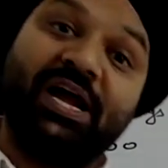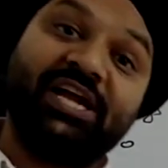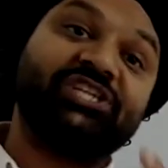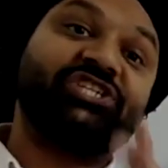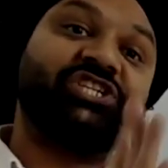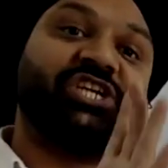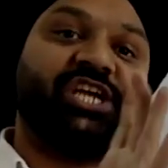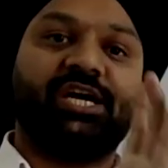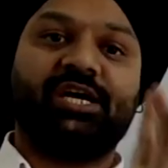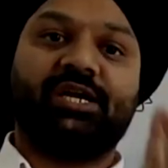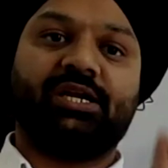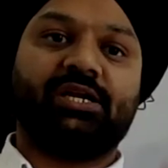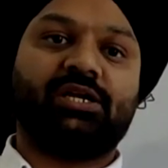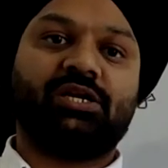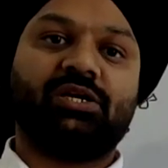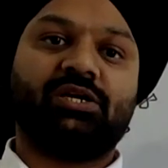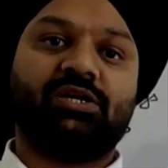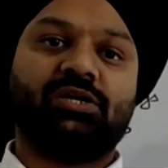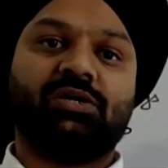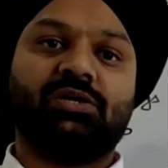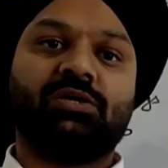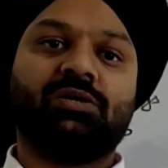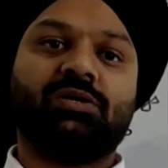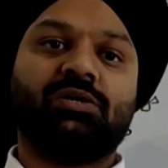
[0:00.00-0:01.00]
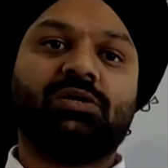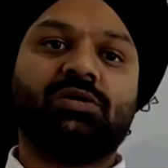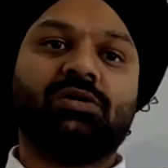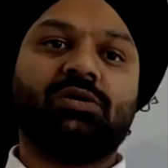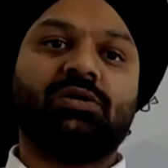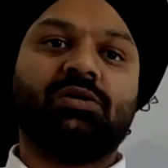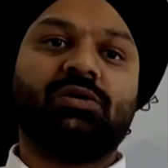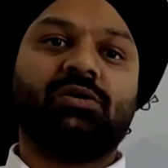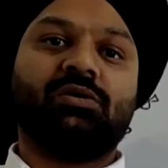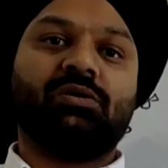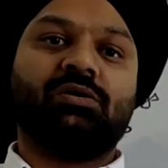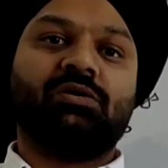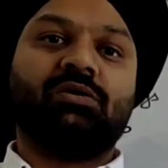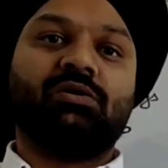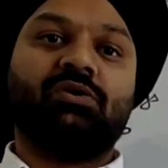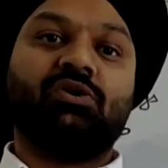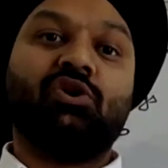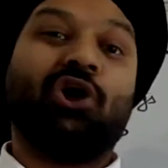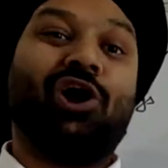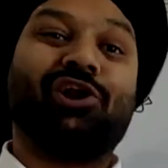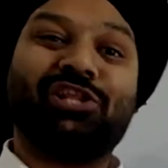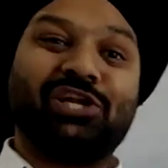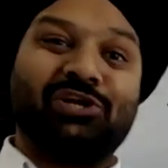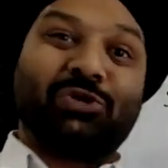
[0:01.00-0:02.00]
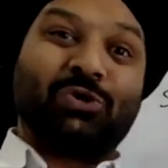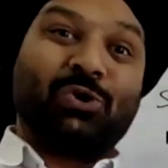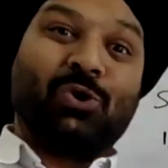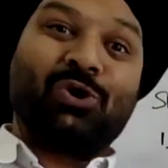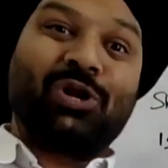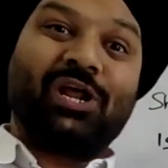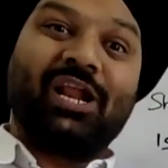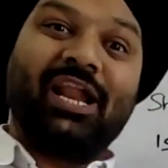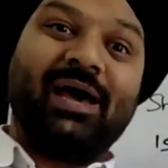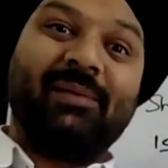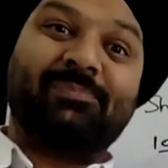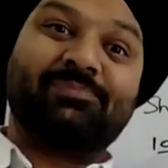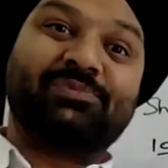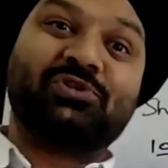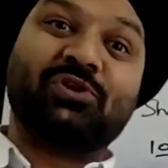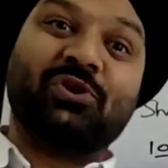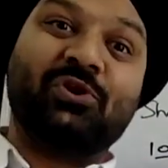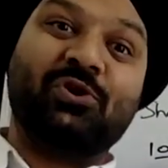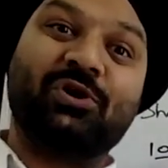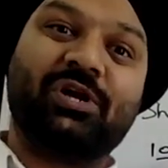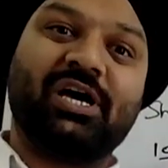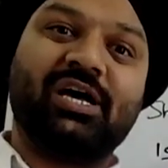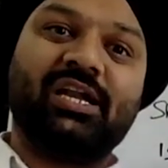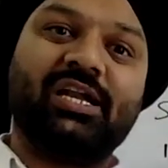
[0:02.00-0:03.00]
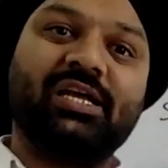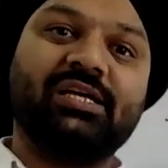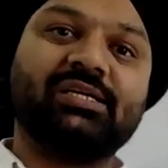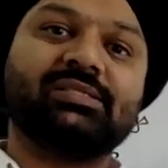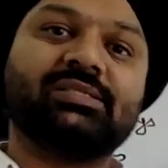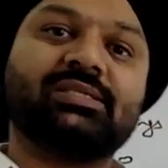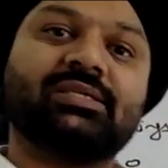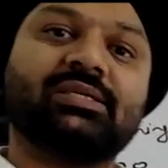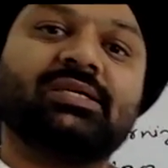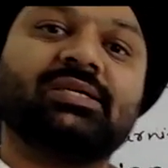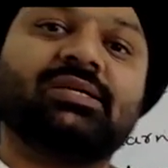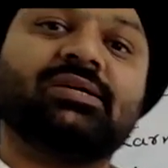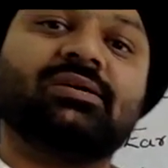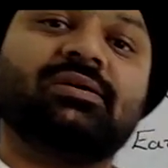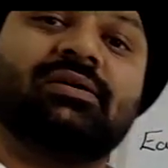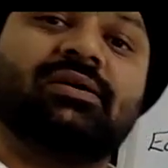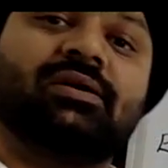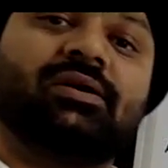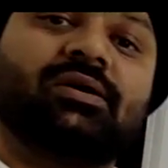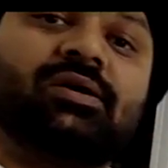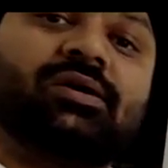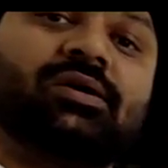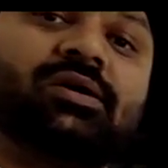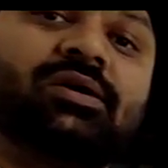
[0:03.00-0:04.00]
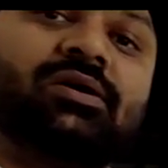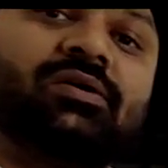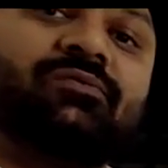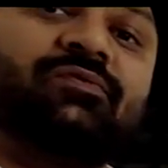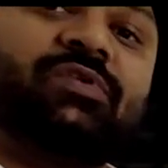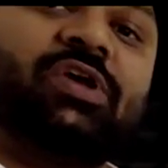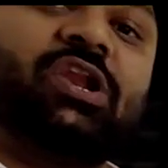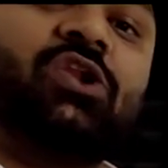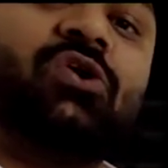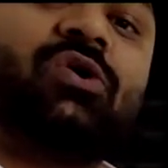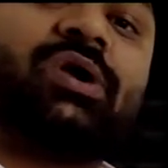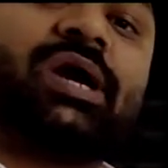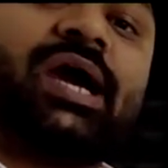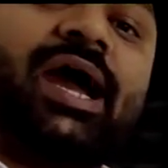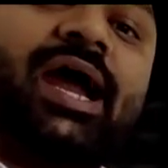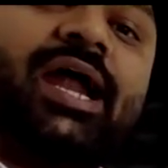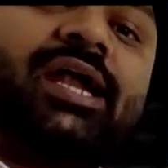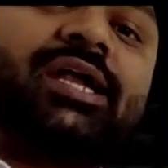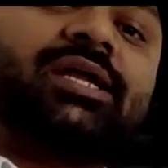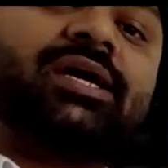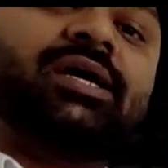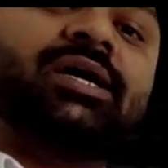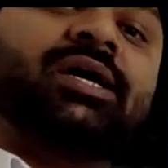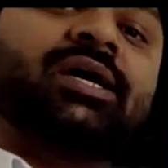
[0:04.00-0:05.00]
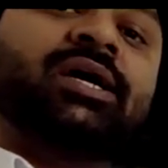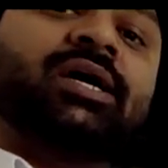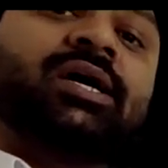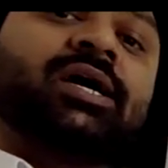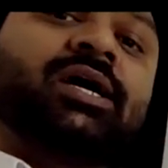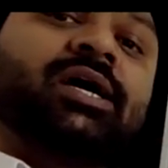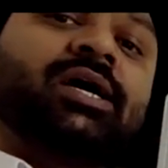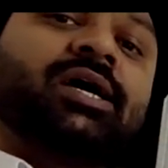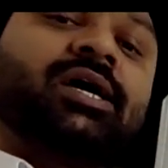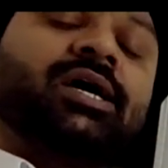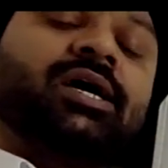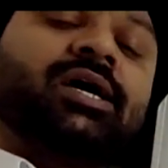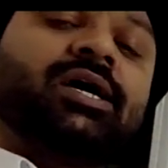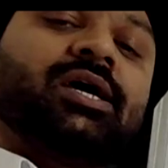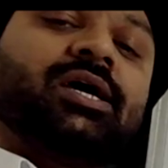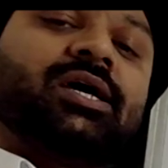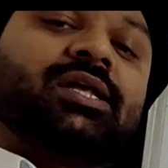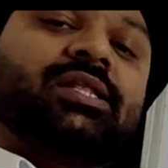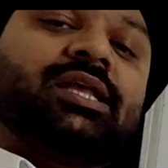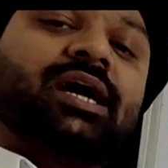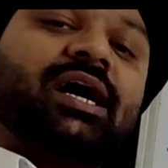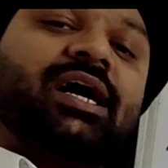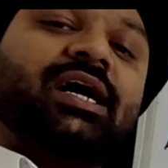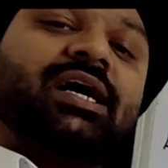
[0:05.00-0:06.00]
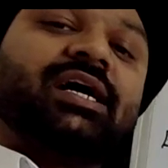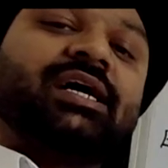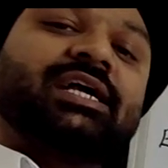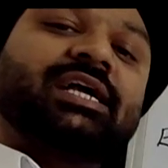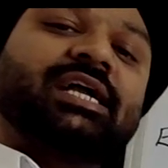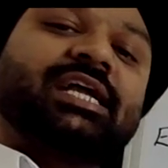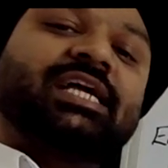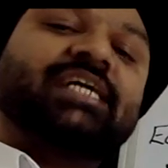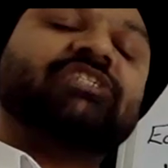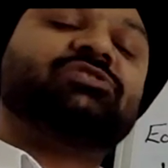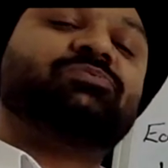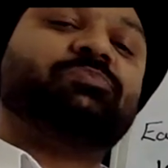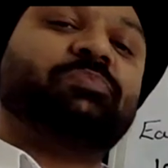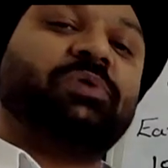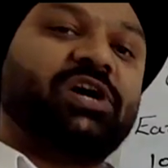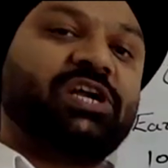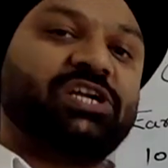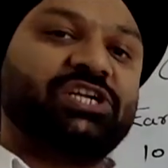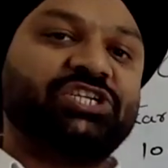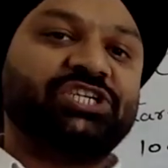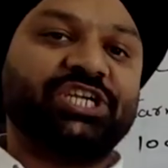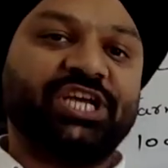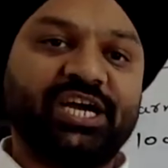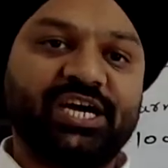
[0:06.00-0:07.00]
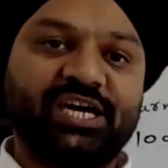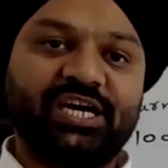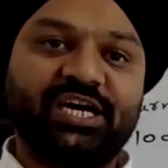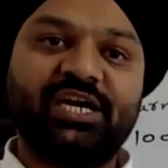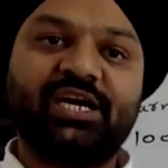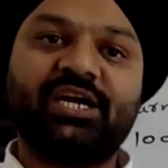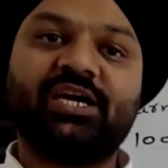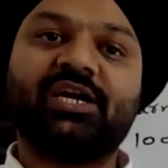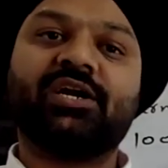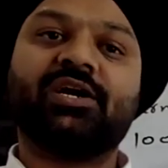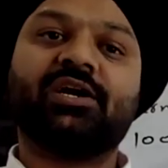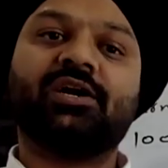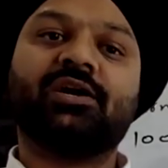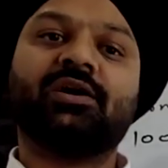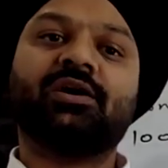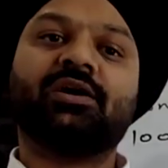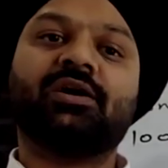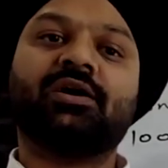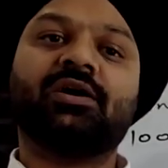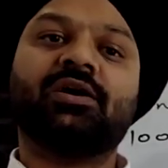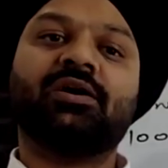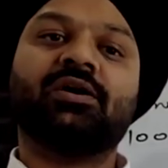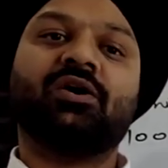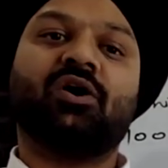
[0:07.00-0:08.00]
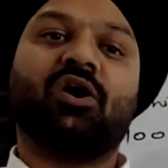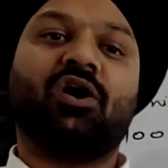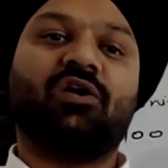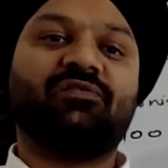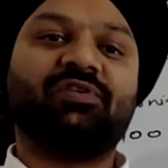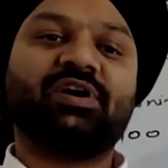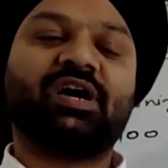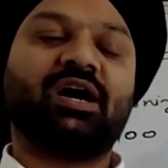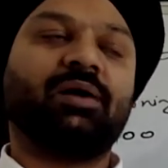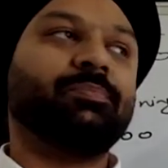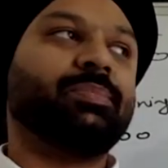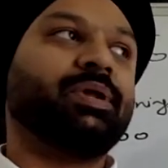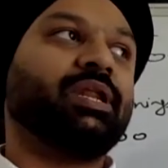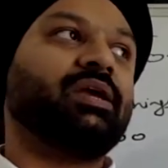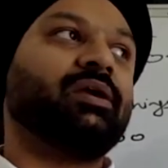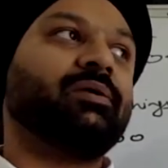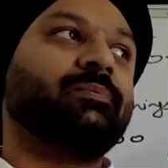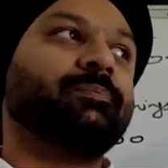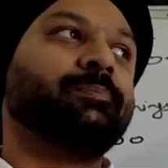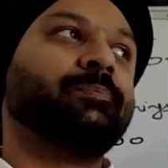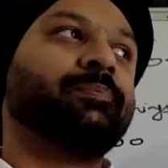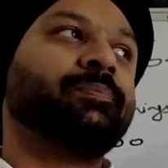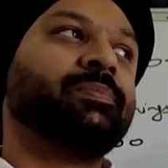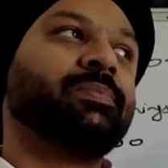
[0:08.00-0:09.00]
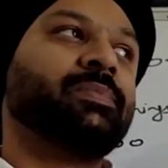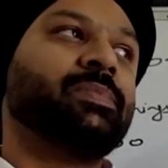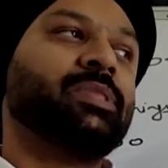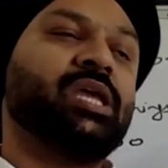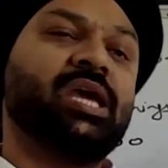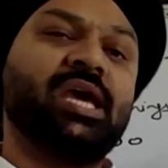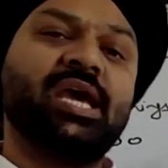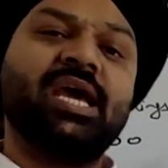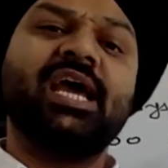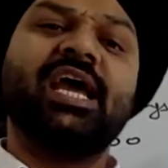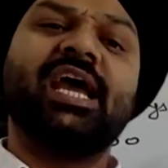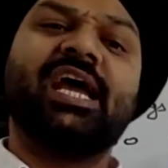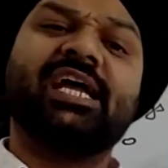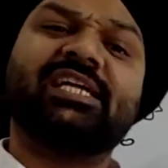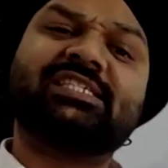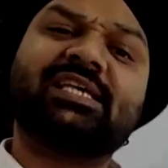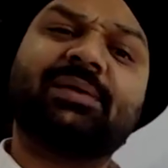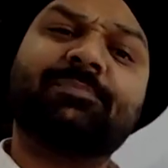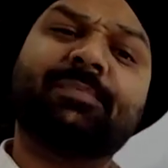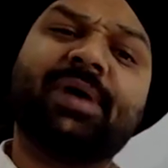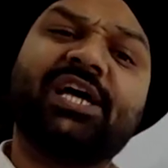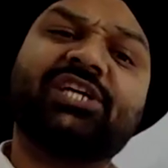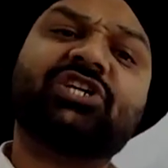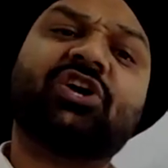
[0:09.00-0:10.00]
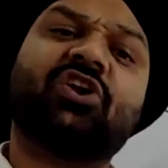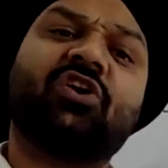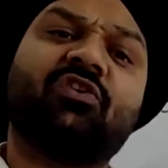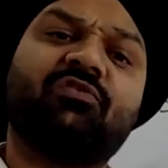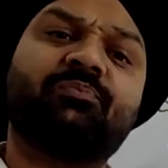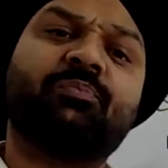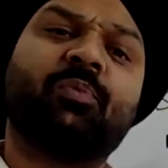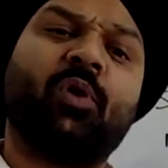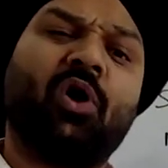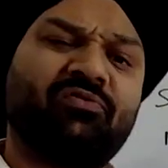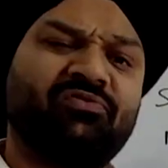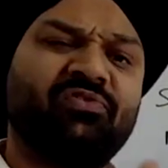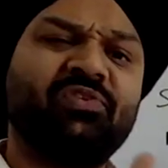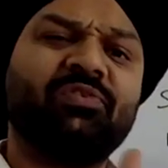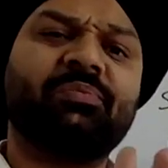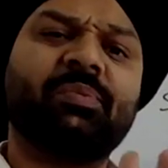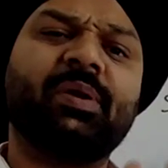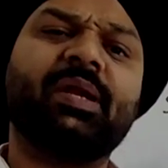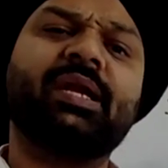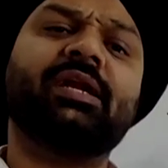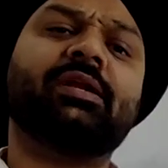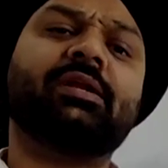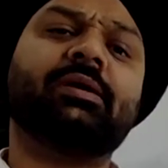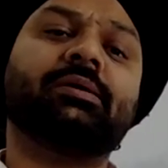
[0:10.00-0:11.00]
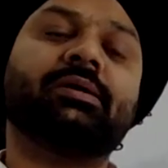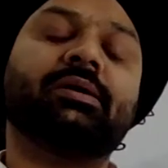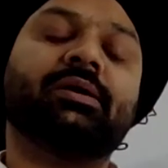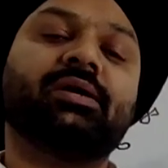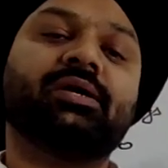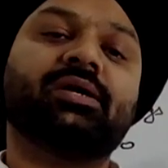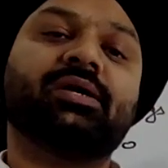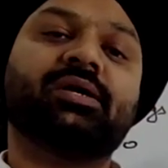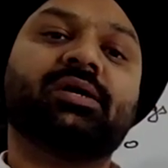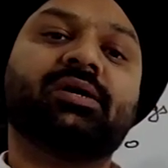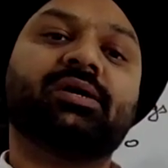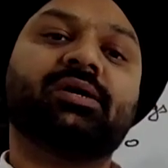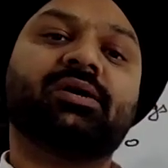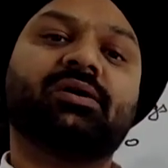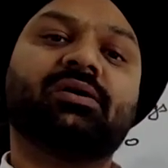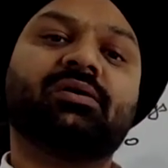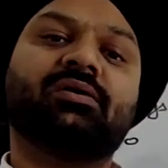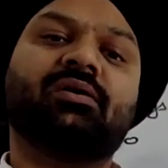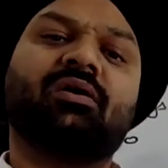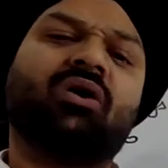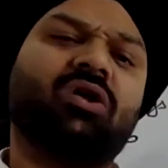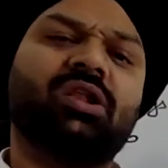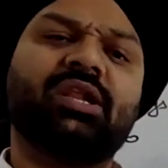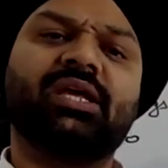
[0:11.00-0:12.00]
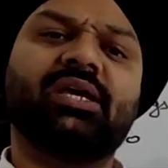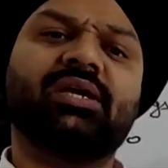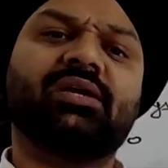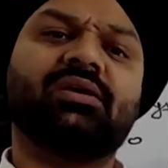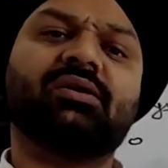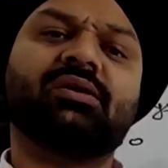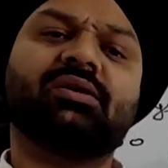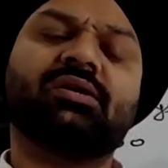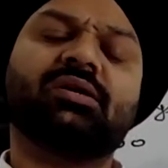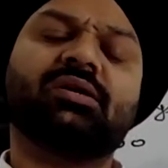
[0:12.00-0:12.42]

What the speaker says: per share, not the total absolute earnings. We look at the earnings per share of a company. It's a measure of profitability only.